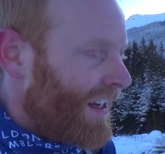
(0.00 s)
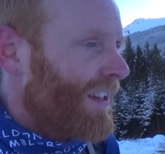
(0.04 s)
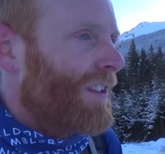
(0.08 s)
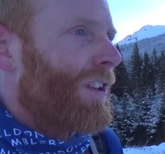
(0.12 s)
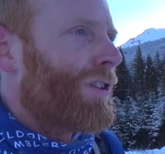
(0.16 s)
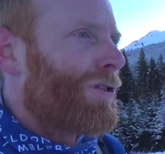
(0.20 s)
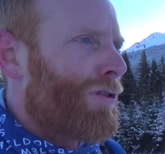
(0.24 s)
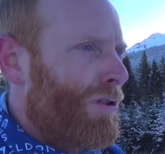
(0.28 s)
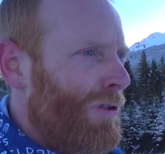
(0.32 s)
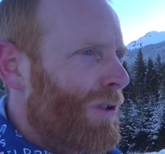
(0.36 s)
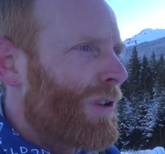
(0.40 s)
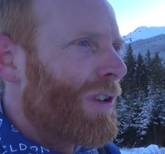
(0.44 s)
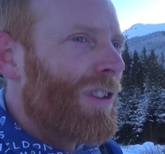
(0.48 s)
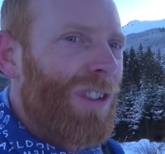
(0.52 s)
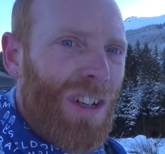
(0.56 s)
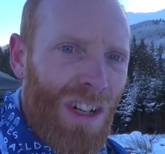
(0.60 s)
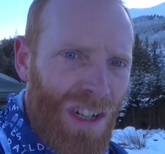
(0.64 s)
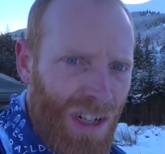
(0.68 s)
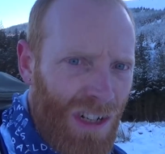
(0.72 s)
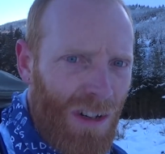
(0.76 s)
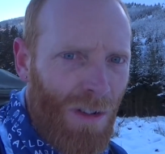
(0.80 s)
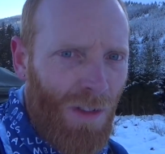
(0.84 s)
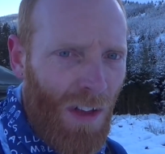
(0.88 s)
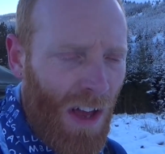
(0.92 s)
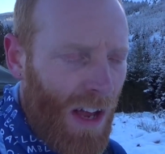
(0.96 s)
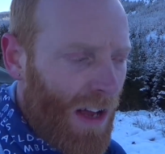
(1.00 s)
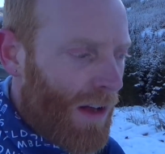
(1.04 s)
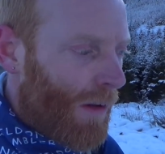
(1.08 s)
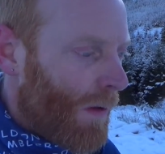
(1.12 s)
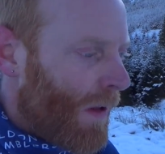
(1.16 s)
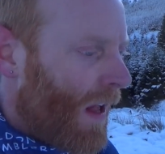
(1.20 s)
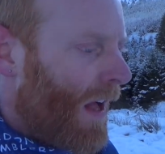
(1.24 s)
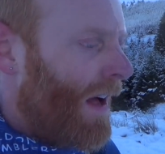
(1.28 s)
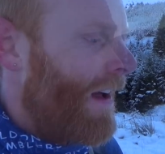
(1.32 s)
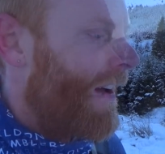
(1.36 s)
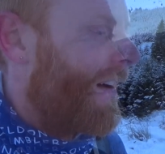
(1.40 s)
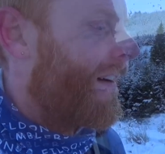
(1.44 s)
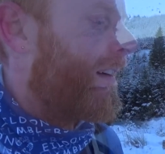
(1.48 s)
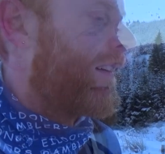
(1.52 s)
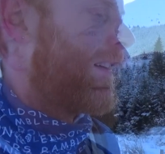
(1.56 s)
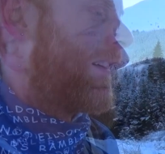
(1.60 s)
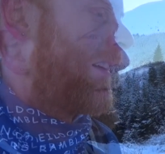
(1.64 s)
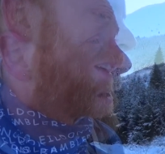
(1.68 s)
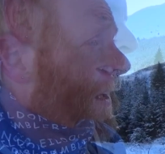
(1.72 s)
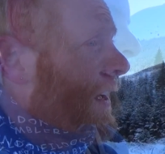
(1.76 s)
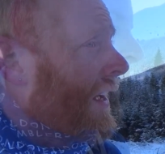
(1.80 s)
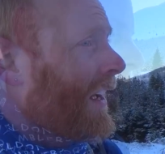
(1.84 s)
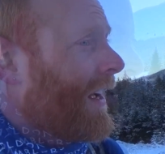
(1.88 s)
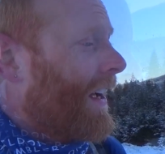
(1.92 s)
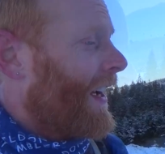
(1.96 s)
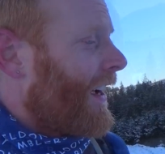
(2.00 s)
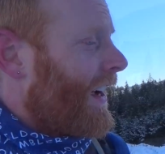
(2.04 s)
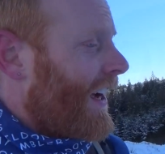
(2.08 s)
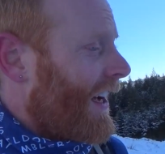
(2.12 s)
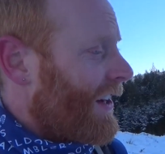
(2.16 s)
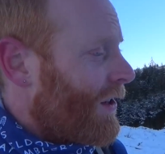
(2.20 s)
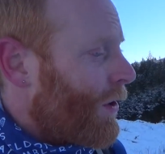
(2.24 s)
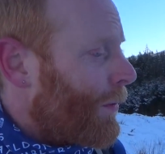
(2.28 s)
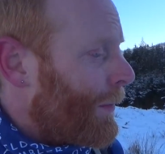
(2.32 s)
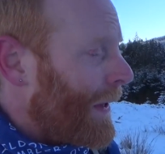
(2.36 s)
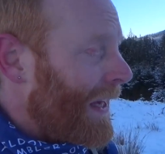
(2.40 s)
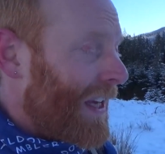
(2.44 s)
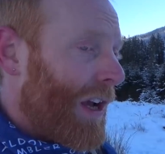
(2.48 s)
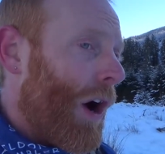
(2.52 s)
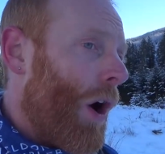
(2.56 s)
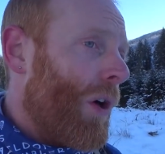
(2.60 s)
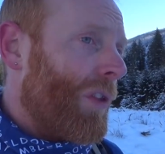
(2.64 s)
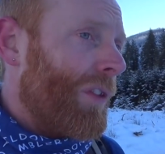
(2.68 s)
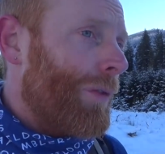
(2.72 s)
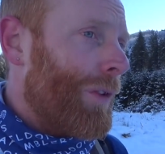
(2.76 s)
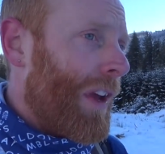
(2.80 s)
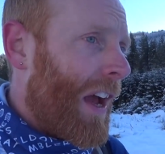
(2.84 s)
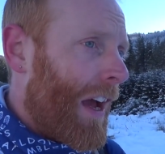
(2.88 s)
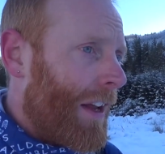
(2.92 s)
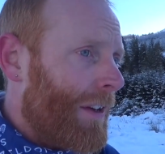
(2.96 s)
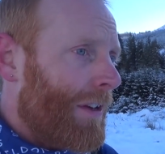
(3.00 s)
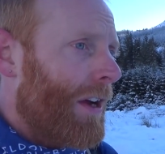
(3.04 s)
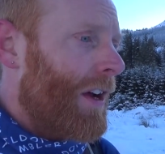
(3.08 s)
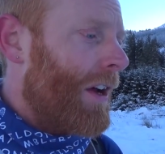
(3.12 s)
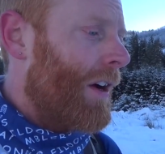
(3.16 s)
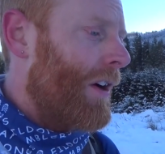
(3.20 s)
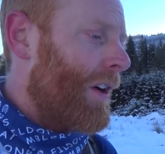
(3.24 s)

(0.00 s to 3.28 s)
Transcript: the true condition of the hill. And it will be gone if you had